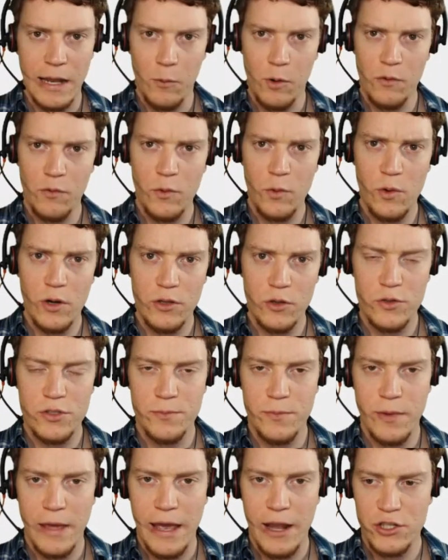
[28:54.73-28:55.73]
now what if we want to do
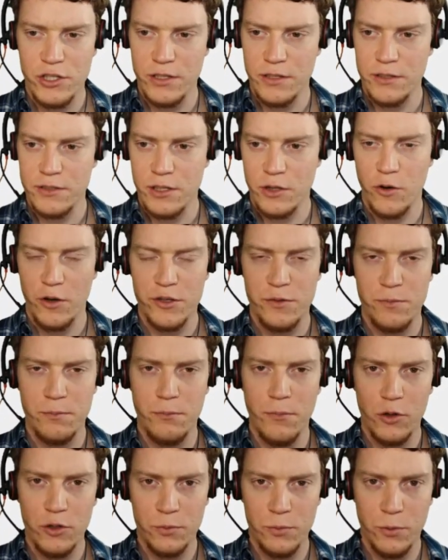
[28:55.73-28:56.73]
some actions across
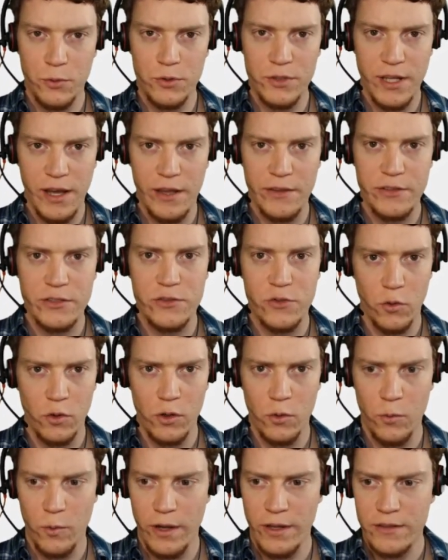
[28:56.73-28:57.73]
multiple tasks all
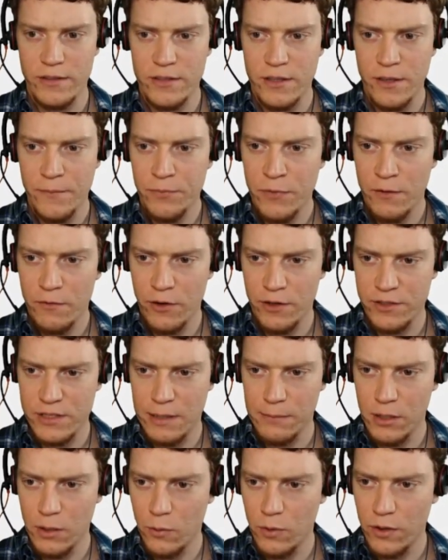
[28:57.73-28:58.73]
at once? For
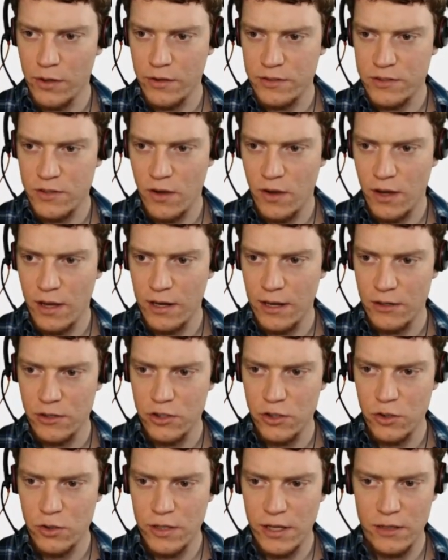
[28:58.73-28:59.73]
example, I want to assign a
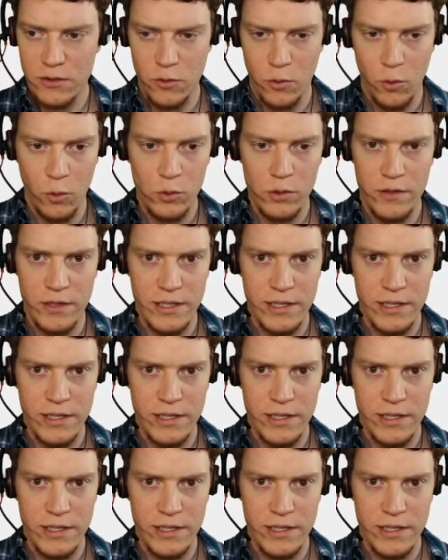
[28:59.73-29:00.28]
due date to all of